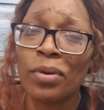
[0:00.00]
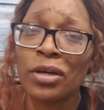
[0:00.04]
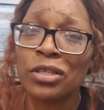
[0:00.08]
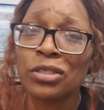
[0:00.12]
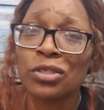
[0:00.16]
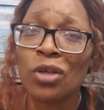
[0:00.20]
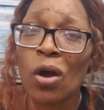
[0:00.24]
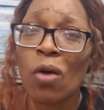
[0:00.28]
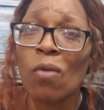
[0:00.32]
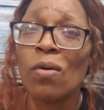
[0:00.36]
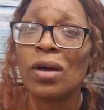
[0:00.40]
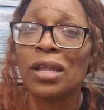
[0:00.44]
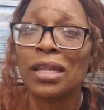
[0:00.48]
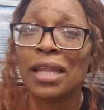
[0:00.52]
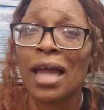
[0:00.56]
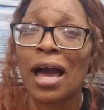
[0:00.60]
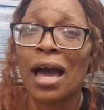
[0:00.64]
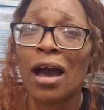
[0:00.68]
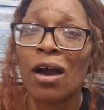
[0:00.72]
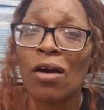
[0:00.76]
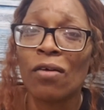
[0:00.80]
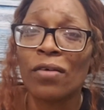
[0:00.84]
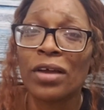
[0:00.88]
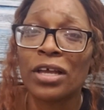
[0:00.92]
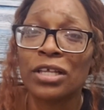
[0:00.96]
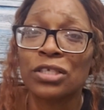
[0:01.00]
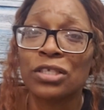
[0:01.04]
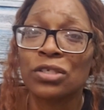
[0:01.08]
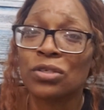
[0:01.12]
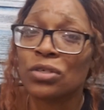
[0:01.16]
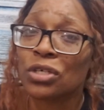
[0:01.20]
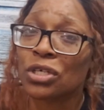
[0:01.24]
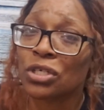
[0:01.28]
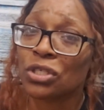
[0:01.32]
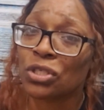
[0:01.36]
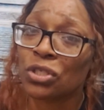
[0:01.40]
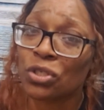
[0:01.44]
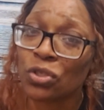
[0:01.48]
but don't allow it to
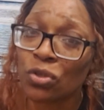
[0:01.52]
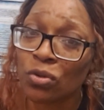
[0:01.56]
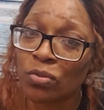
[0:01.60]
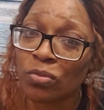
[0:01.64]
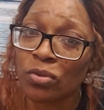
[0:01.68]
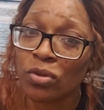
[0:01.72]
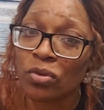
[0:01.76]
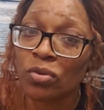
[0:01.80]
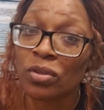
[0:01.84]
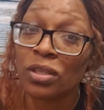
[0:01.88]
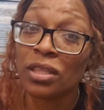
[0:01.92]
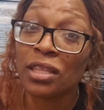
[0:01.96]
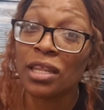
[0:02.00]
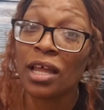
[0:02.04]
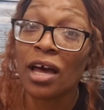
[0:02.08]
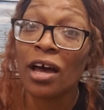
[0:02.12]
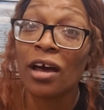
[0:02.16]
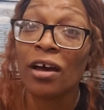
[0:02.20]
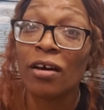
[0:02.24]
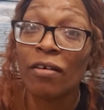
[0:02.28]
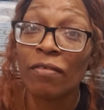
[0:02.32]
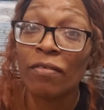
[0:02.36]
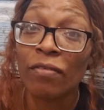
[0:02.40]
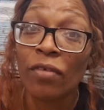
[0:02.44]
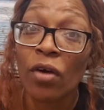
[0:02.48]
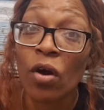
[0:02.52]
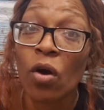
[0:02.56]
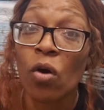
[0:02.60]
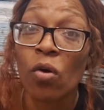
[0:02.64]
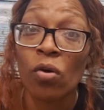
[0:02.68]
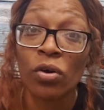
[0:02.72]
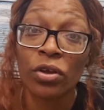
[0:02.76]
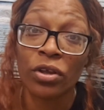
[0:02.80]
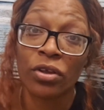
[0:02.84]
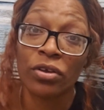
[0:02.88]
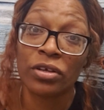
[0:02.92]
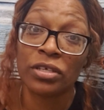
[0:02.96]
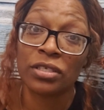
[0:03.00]
consume you. Love
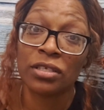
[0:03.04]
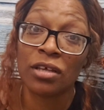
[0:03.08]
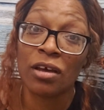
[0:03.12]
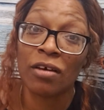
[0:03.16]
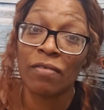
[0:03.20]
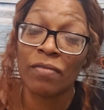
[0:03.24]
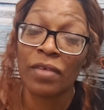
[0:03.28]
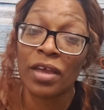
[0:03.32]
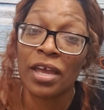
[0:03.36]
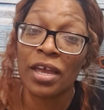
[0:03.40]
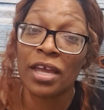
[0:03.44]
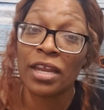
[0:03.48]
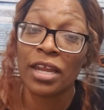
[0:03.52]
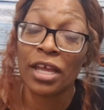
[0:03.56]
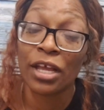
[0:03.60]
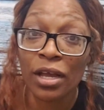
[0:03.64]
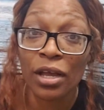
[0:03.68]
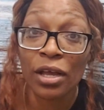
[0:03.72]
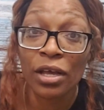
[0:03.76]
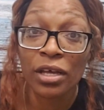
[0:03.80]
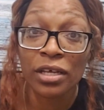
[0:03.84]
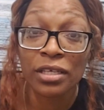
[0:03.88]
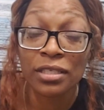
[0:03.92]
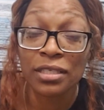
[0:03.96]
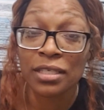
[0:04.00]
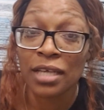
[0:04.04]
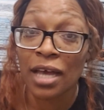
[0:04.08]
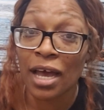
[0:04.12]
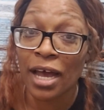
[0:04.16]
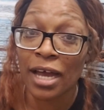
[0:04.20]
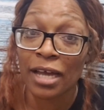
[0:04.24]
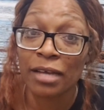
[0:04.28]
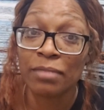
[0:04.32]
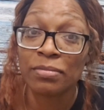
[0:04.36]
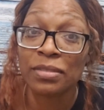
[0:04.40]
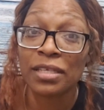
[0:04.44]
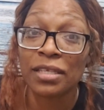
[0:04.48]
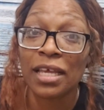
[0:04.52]
on yourself, and in good
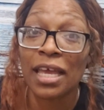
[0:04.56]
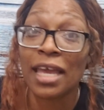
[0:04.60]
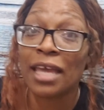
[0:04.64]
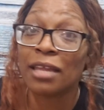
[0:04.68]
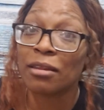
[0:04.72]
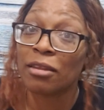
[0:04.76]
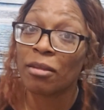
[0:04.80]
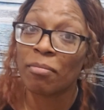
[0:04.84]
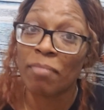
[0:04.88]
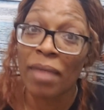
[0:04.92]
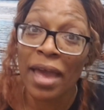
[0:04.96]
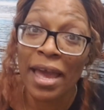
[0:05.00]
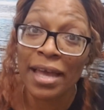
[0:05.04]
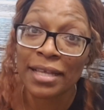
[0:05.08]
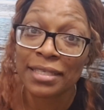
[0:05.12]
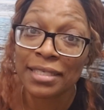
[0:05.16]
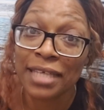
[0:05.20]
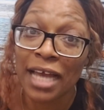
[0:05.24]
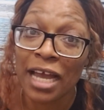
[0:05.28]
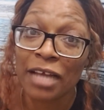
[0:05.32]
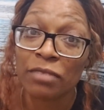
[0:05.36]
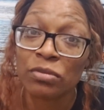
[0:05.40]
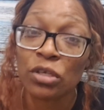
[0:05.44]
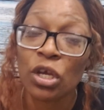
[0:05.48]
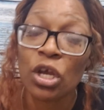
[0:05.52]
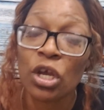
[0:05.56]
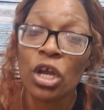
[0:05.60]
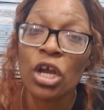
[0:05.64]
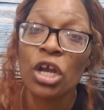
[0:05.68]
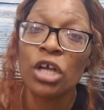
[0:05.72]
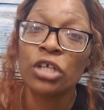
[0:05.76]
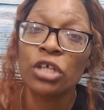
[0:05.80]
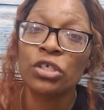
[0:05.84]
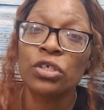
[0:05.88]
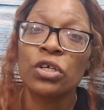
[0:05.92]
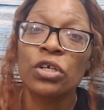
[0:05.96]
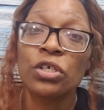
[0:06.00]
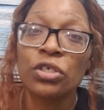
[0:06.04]
times and the bad times.
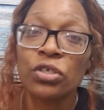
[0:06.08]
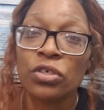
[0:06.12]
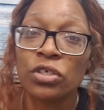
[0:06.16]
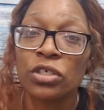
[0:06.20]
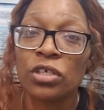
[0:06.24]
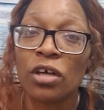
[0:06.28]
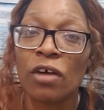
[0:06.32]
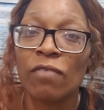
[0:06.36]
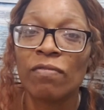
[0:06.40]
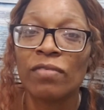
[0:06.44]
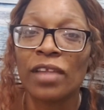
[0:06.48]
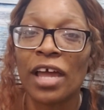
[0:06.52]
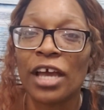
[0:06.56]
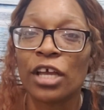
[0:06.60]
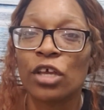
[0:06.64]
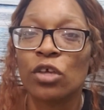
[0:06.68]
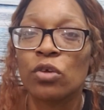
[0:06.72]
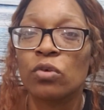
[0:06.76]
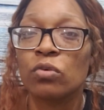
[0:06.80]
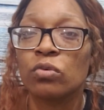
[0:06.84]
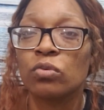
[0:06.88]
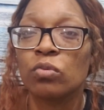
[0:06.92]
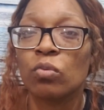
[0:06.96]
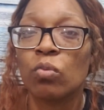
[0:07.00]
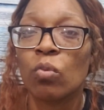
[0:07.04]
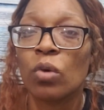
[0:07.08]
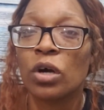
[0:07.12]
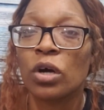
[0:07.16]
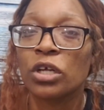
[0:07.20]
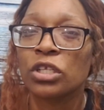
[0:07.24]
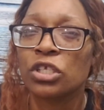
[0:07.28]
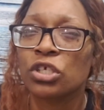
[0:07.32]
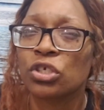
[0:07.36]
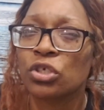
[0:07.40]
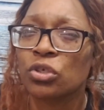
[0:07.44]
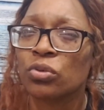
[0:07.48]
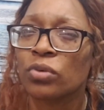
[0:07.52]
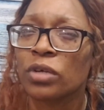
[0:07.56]
Treat yourself like you want
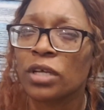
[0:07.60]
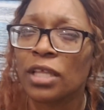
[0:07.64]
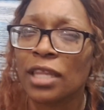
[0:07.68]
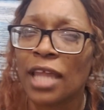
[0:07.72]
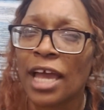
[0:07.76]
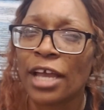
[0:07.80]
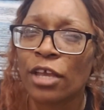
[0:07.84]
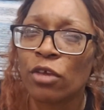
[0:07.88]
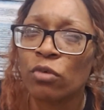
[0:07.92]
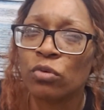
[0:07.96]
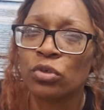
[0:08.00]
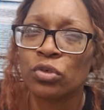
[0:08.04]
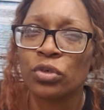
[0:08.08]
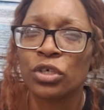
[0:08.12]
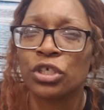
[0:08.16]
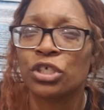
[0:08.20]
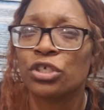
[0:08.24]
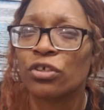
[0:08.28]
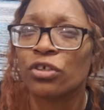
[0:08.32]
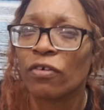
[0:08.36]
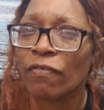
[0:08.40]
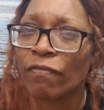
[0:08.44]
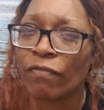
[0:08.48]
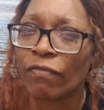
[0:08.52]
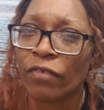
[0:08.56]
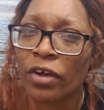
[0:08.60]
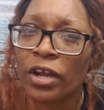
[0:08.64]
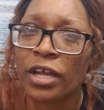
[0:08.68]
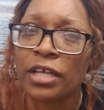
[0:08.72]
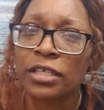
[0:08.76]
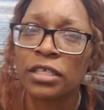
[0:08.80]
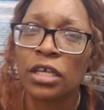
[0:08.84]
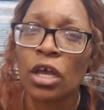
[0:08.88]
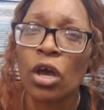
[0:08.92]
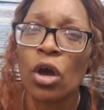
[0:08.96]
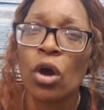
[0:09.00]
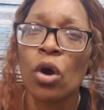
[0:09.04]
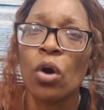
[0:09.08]
to treat, like you treat your friends
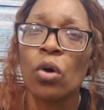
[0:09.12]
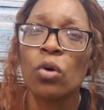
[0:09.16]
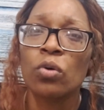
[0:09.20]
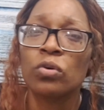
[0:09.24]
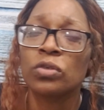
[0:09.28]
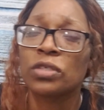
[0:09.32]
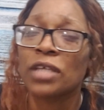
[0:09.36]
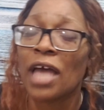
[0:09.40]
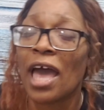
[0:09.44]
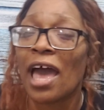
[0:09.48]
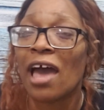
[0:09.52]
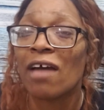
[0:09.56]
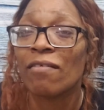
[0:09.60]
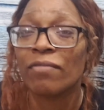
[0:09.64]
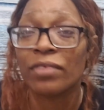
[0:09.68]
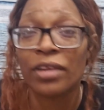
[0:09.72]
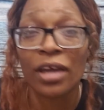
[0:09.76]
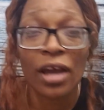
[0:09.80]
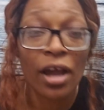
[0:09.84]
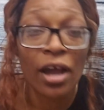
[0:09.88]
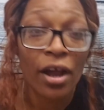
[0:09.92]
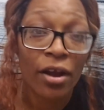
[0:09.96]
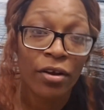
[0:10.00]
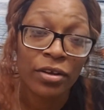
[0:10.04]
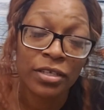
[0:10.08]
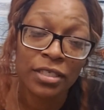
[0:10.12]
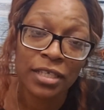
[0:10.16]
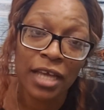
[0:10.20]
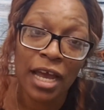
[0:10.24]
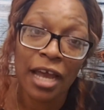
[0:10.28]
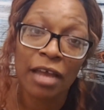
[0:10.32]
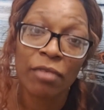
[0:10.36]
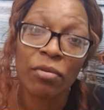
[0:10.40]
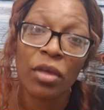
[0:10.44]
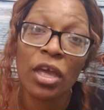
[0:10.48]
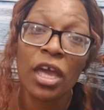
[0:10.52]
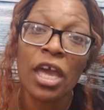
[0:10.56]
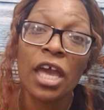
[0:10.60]
who's having a hard
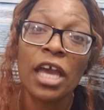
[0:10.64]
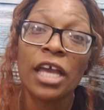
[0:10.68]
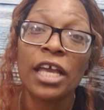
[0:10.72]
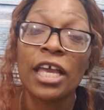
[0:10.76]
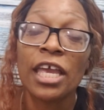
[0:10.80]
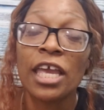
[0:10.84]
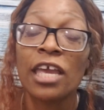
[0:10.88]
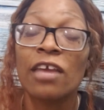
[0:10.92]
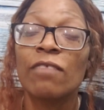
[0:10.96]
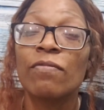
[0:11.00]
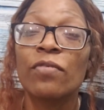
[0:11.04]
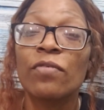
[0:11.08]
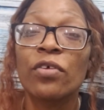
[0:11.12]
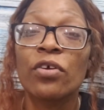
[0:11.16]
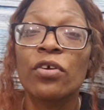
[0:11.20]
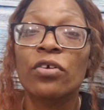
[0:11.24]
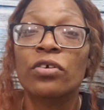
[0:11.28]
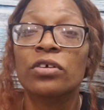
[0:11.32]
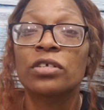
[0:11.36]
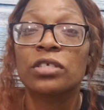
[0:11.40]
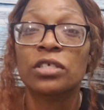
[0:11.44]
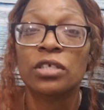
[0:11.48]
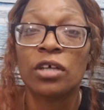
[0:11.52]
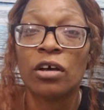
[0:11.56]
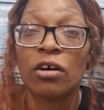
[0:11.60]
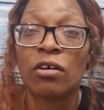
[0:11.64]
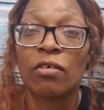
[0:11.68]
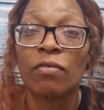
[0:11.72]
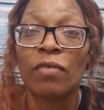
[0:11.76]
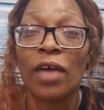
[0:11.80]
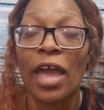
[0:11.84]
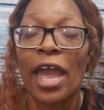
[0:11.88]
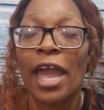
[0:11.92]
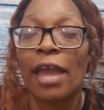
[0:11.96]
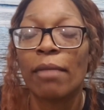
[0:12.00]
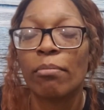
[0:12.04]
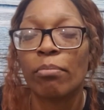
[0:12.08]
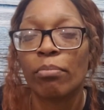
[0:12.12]
time. Give yourself
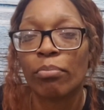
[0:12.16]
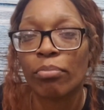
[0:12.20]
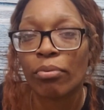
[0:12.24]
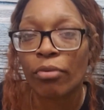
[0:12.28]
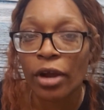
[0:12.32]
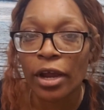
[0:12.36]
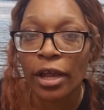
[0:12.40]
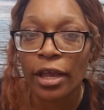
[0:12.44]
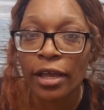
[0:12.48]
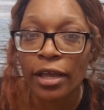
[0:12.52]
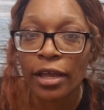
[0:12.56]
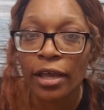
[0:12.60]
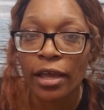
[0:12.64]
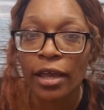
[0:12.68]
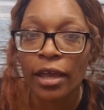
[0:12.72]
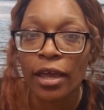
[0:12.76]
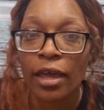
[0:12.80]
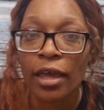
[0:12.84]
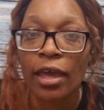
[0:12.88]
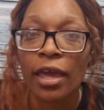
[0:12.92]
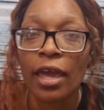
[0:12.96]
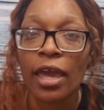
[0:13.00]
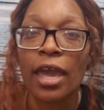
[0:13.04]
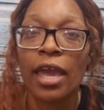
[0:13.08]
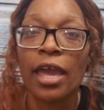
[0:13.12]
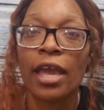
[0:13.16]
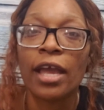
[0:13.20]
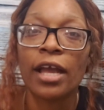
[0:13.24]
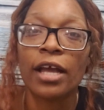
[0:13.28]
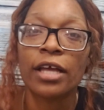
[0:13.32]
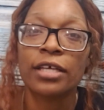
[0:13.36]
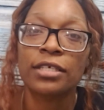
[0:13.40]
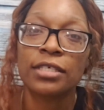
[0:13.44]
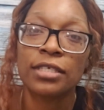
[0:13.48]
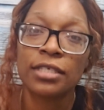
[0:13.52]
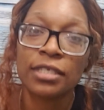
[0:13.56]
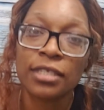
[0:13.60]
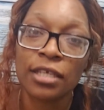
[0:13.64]
a break and
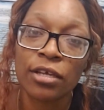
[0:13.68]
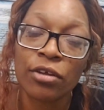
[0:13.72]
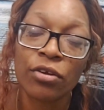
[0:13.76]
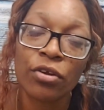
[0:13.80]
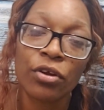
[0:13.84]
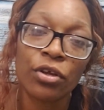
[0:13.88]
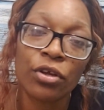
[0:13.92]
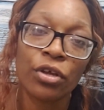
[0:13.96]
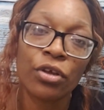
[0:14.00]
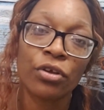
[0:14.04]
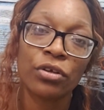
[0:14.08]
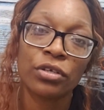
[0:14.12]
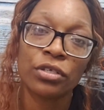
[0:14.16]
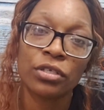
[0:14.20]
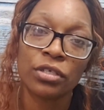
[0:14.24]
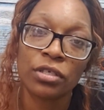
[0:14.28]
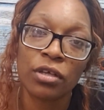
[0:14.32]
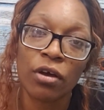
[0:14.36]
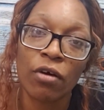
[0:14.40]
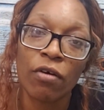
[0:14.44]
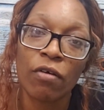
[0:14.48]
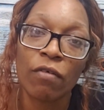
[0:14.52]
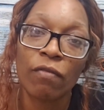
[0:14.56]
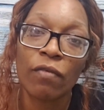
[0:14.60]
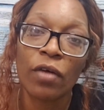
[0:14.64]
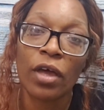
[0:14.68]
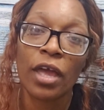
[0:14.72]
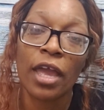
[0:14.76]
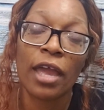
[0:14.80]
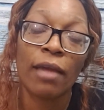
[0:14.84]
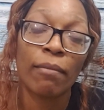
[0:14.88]
consider yourself